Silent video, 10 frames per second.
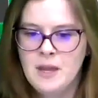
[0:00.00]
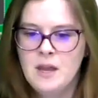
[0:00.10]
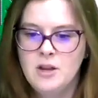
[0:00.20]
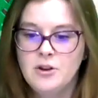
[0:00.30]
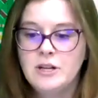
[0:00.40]

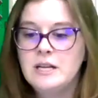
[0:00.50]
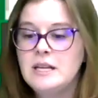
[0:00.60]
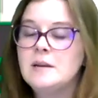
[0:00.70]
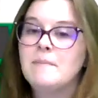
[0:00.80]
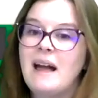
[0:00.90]
You're going to
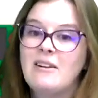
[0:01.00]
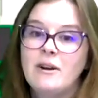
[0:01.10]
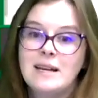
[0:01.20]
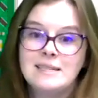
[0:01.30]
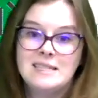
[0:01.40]
need a micro
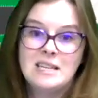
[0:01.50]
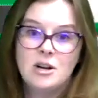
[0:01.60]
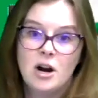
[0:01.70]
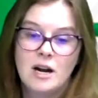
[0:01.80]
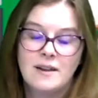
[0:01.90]
SD
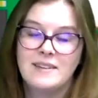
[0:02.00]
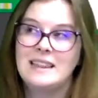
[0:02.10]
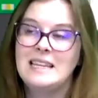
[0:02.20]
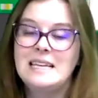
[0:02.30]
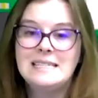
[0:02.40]
card of at
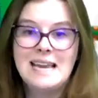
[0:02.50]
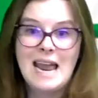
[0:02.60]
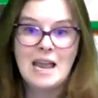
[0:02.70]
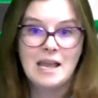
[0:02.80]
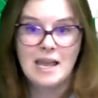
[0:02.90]
least
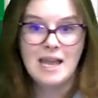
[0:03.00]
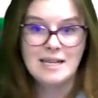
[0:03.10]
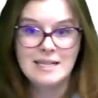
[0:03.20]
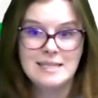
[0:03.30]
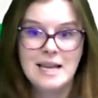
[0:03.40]
8
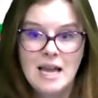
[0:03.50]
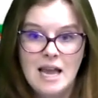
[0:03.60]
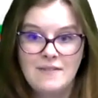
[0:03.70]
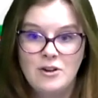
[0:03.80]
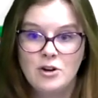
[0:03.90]
gigs.
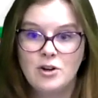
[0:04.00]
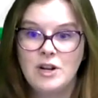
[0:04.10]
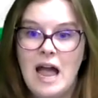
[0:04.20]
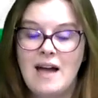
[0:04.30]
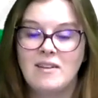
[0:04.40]
If you're going to
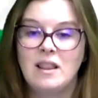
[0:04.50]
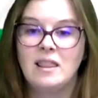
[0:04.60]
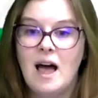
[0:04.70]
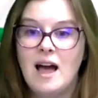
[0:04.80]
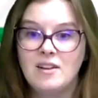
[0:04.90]
have a
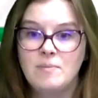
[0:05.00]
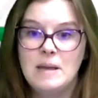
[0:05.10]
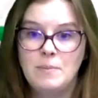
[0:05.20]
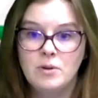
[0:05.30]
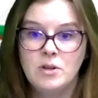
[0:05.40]
lot of
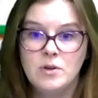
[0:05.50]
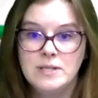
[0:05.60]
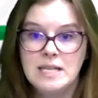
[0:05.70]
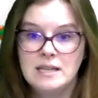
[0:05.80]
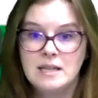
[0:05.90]
people
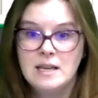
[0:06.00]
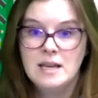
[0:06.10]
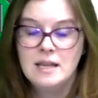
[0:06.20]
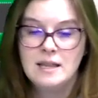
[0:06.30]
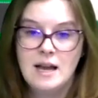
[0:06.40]
using
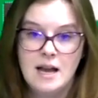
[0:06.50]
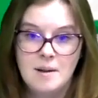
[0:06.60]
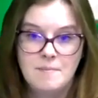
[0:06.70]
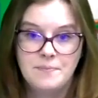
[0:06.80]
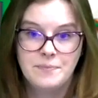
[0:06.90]

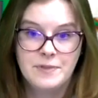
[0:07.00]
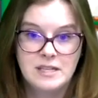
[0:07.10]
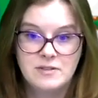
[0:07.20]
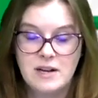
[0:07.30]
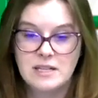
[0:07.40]

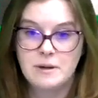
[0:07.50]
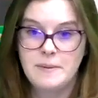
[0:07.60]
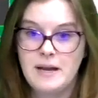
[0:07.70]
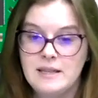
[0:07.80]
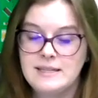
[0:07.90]
this Raspberry
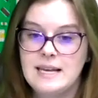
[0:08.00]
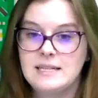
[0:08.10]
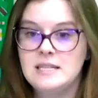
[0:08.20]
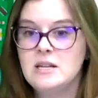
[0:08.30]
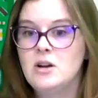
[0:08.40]
Pi, this
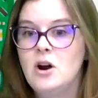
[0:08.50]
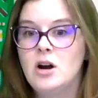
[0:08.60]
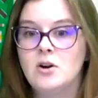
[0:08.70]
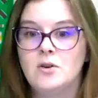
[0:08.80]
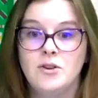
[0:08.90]
SD
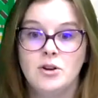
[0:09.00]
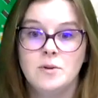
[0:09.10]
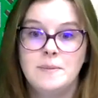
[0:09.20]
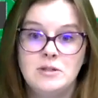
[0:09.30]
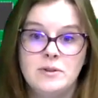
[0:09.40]
card, or if you're going to
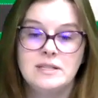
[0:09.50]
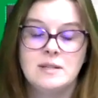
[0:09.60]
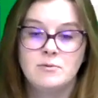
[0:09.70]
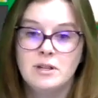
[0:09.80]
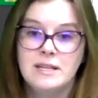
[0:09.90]
be doing
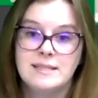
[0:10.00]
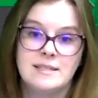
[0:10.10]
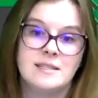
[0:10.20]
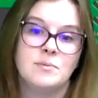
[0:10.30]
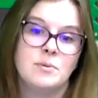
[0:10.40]
some really
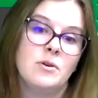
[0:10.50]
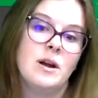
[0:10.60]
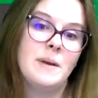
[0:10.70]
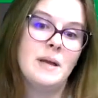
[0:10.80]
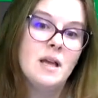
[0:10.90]
extensive
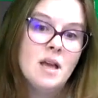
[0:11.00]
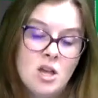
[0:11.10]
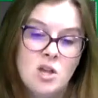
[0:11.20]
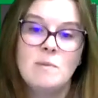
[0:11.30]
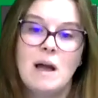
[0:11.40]
programming,
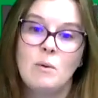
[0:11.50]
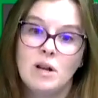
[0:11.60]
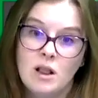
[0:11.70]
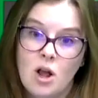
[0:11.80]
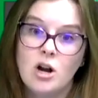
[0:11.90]
you might want
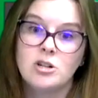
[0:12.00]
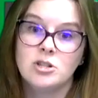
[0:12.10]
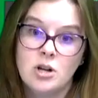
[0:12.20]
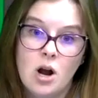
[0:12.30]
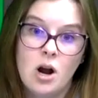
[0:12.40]
a larger
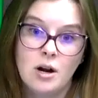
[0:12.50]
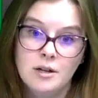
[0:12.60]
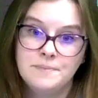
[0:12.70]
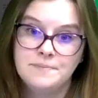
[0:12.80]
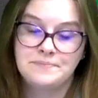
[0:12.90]
card.
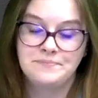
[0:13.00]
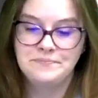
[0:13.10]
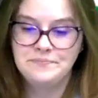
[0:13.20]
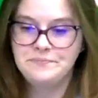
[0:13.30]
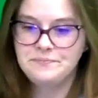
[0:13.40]

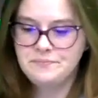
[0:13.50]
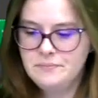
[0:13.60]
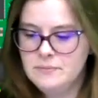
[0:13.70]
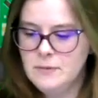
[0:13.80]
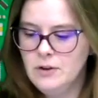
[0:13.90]

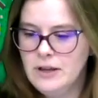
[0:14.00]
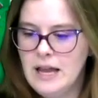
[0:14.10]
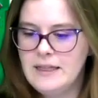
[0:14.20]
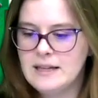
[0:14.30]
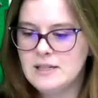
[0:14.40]
Okay,
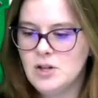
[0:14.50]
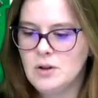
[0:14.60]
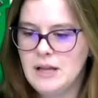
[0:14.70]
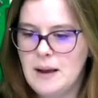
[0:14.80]
that's totally up